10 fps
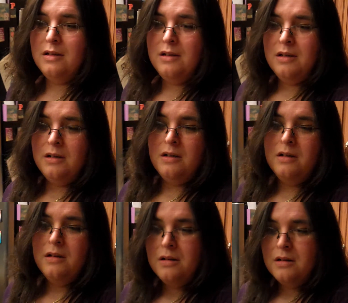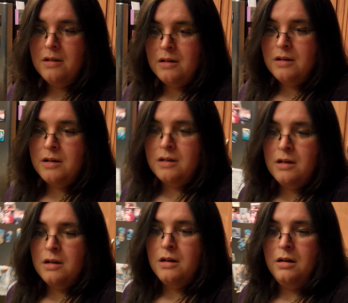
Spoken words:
[no speech]